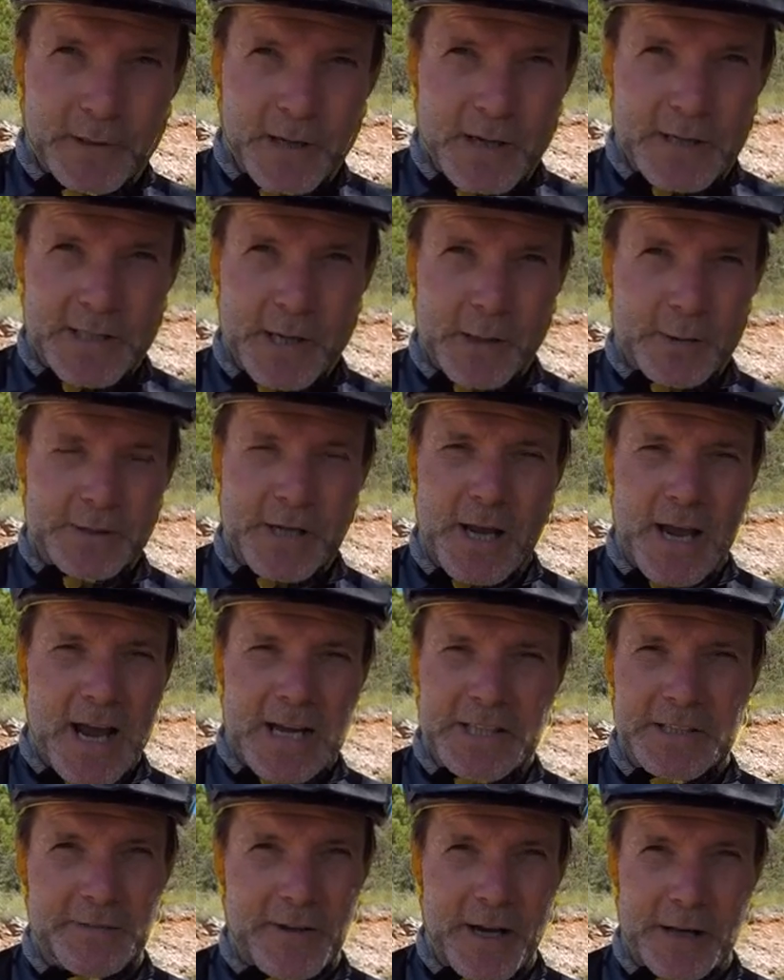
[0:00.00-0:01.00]
So it was like
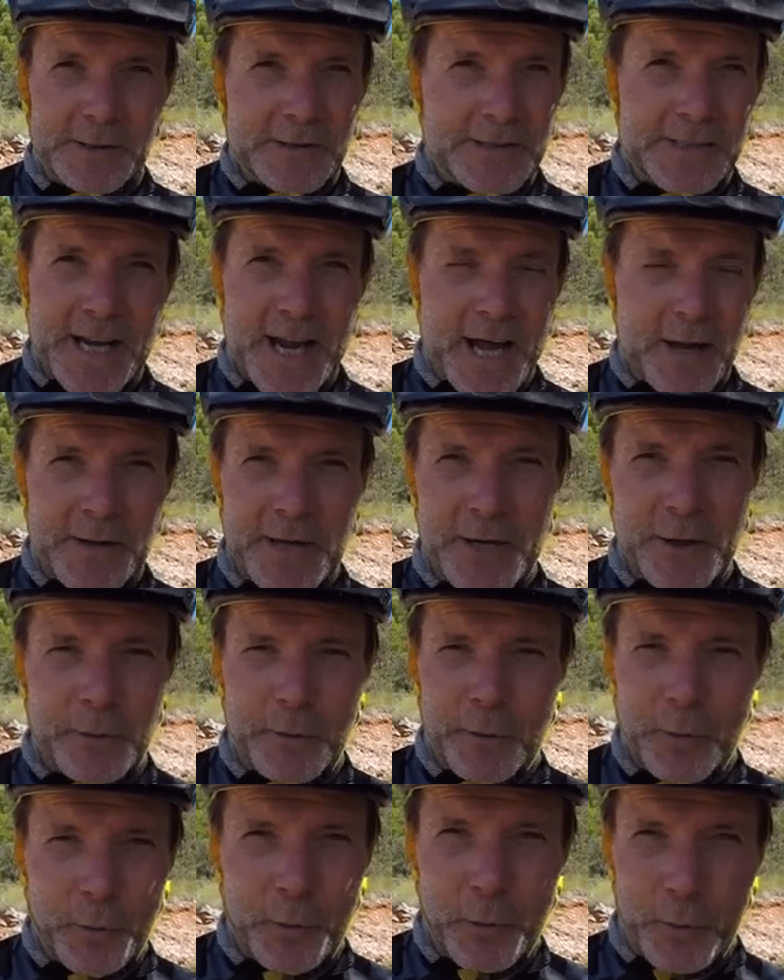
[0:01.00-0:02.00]
asphalt and
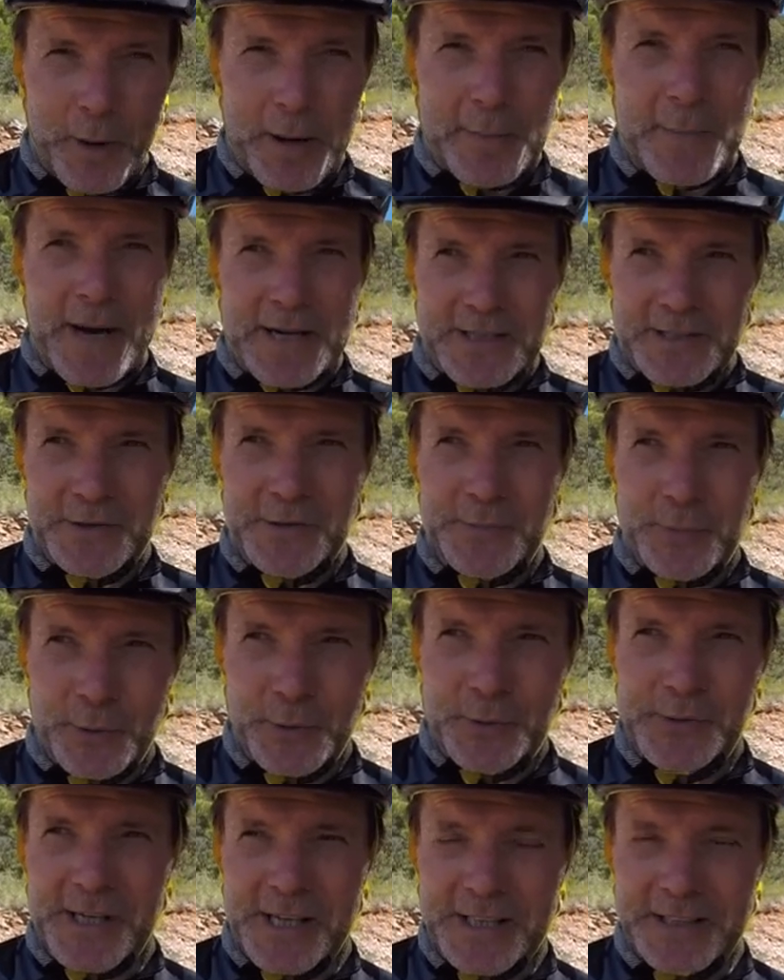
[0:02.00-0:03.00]
downhill all the way back to the
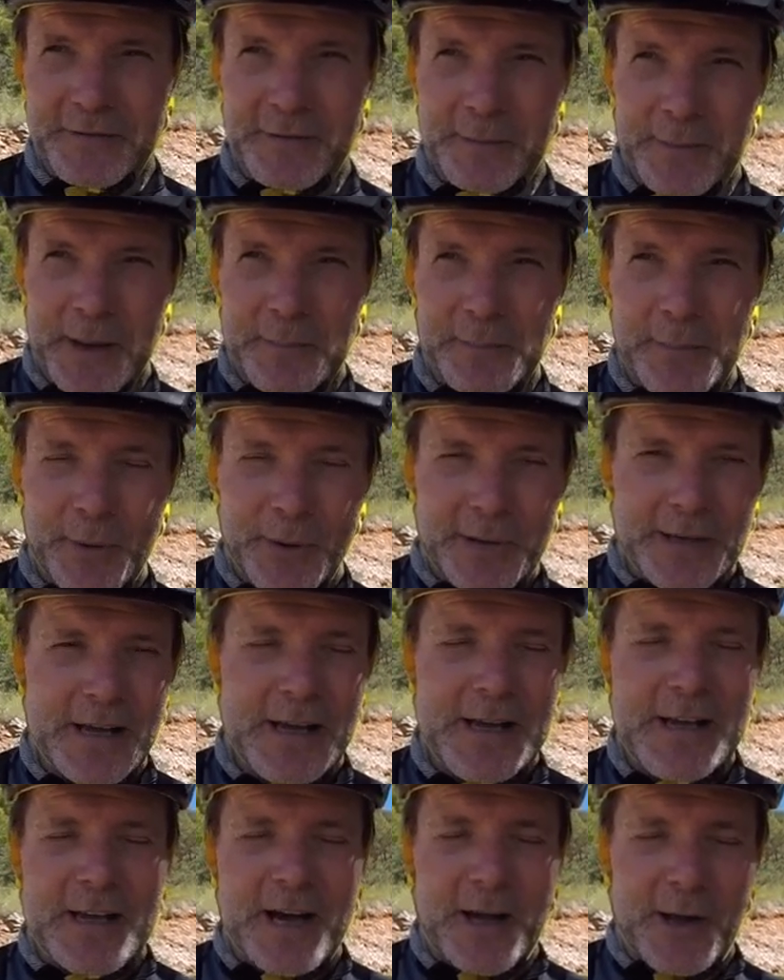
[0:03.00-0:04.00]
sports centre from that point.
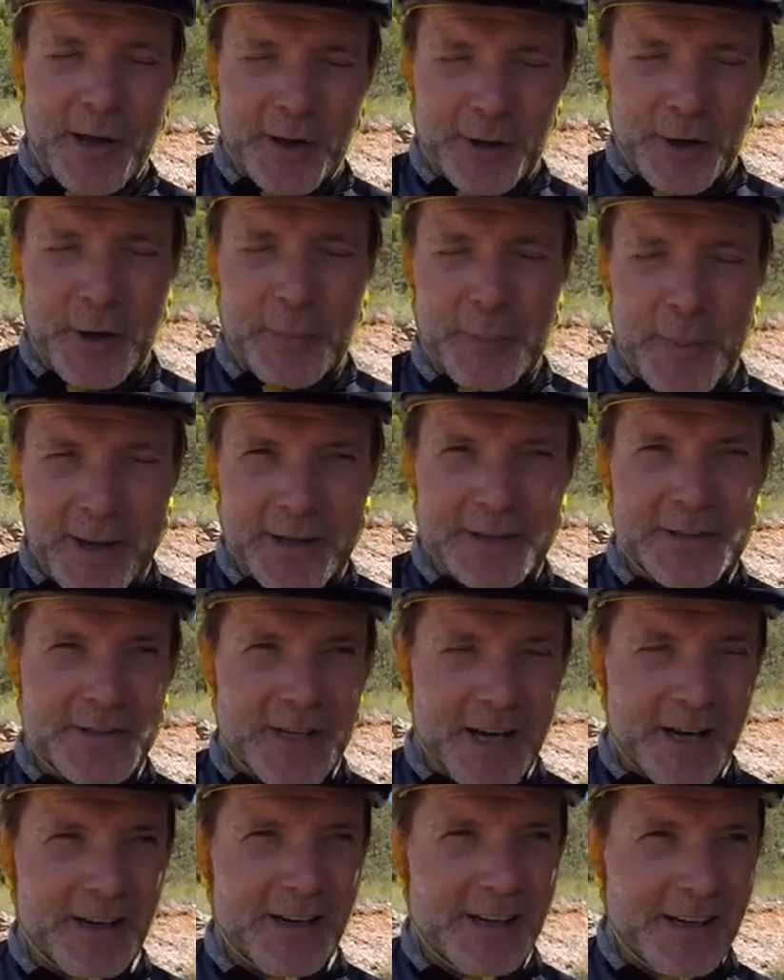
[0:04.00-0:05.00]
And I got a
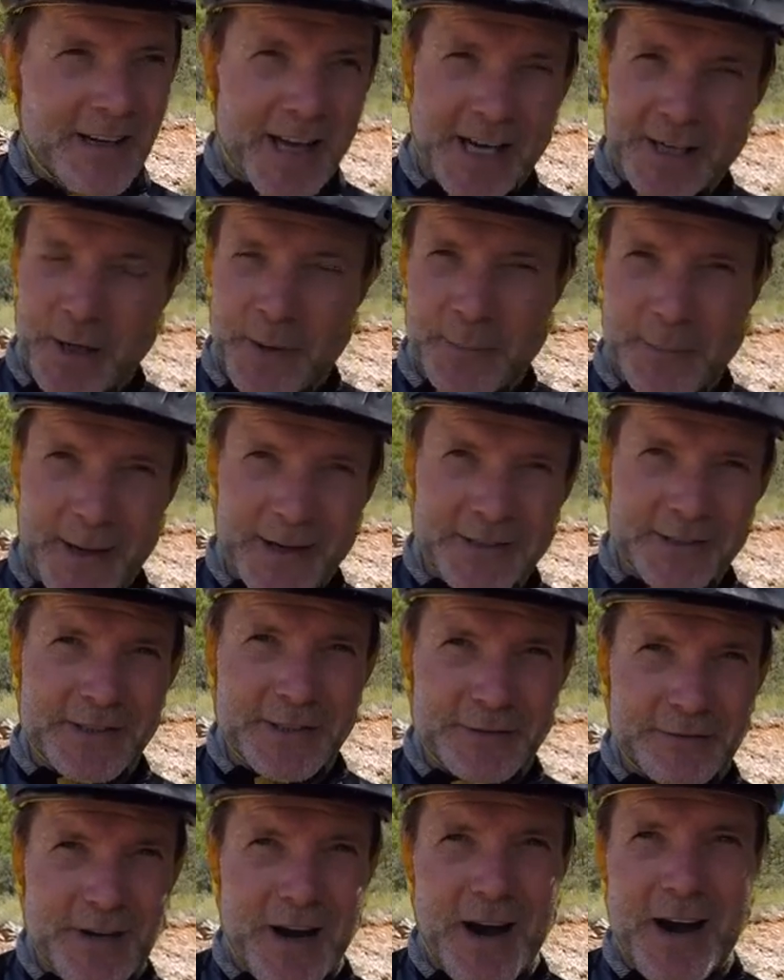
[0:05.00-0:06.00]
puncture. I got a
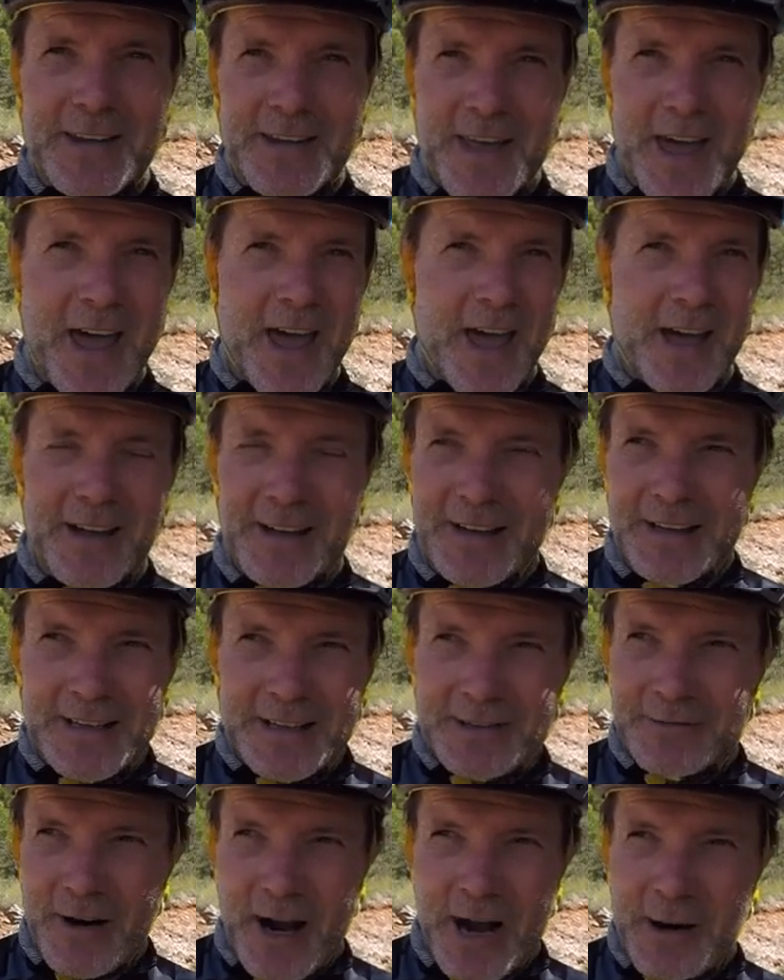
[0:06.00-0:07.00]
puncture right there,
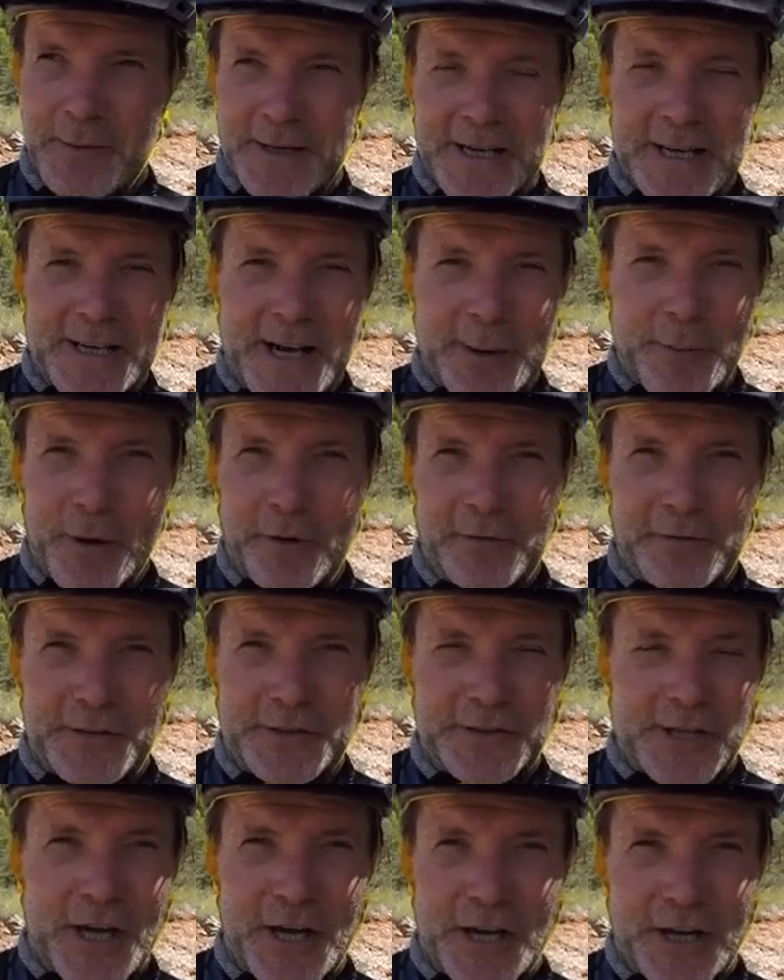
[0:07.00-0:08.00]
right where you come off the
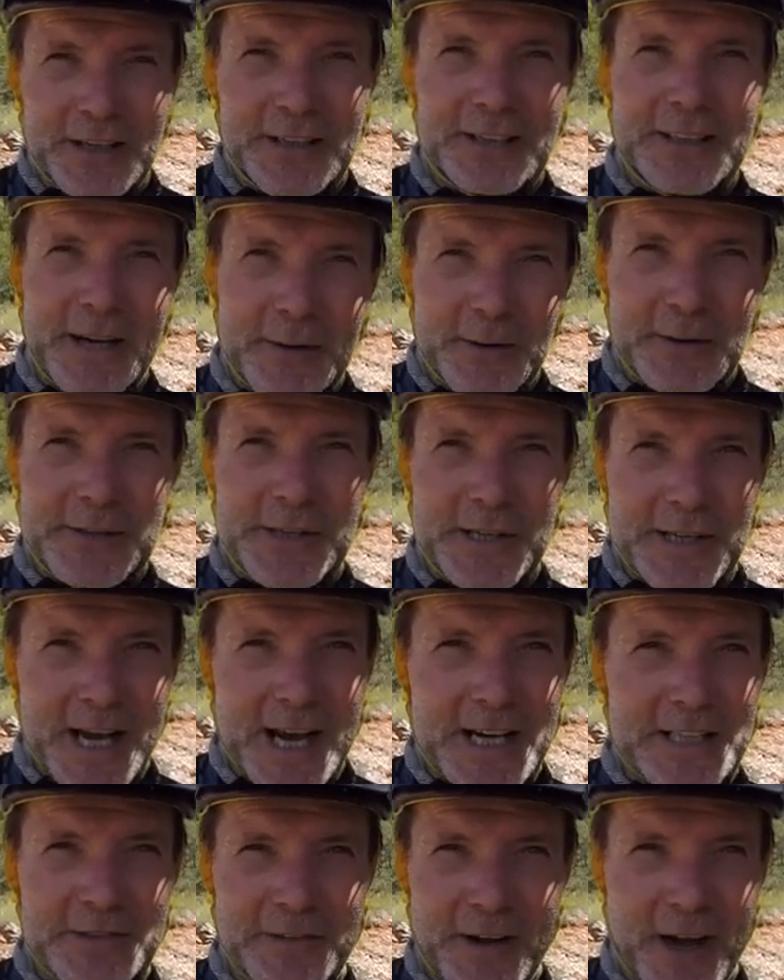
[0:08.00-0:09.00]
dirt and go onto the
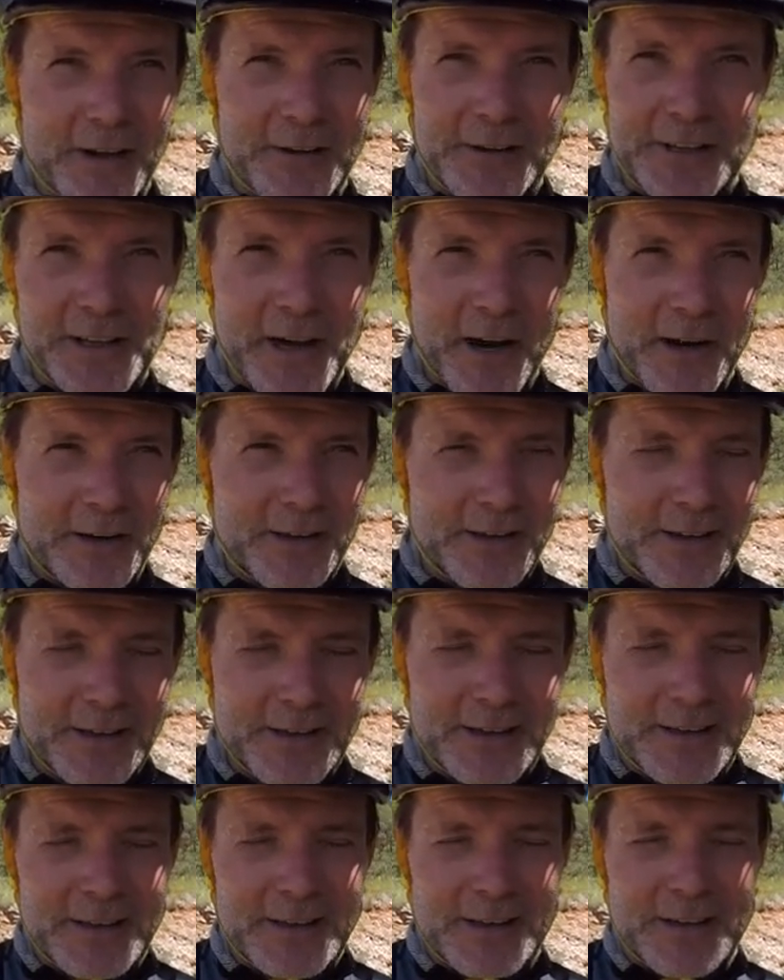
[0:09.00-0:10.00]
asphalt, you know.
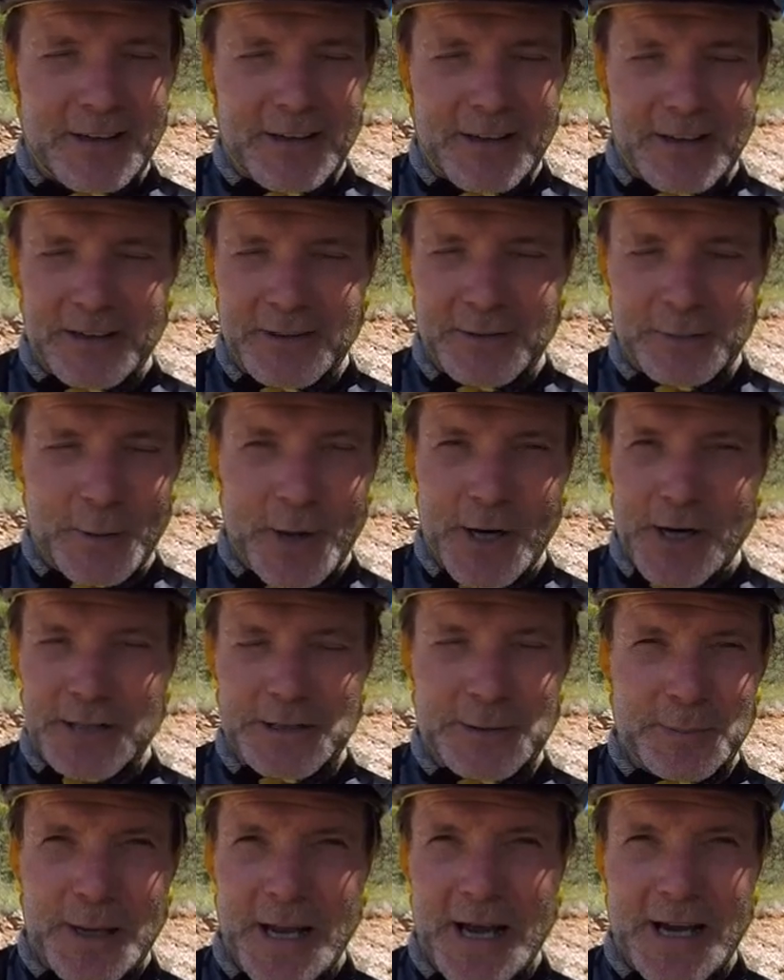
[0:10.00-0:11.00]
Oh, the
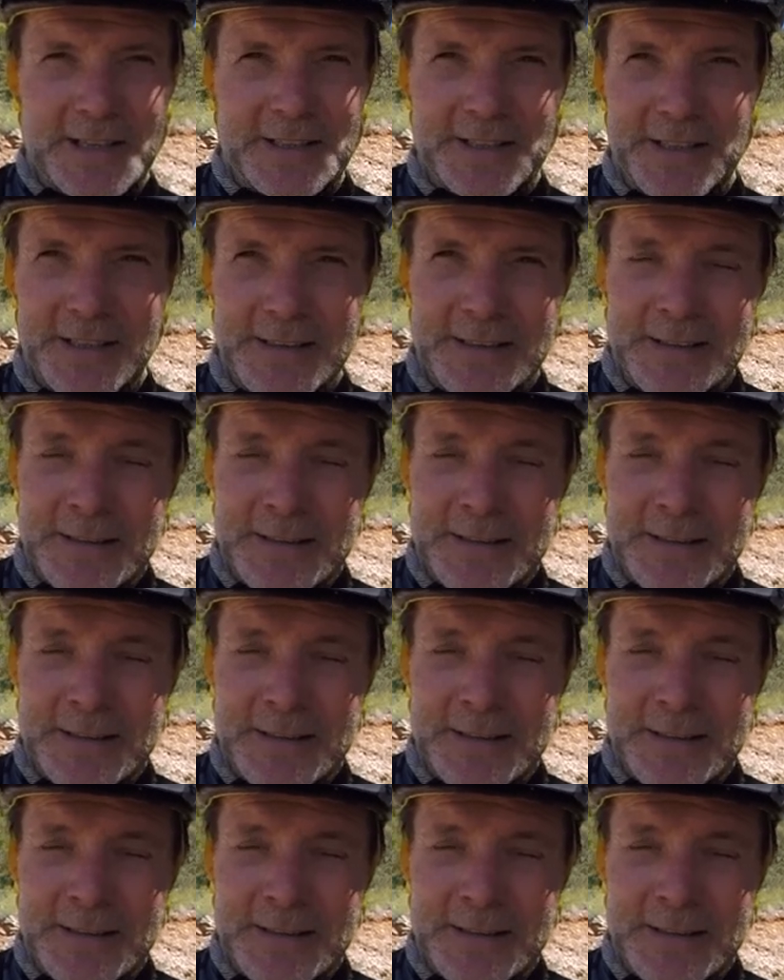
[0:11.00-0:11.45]
worst place.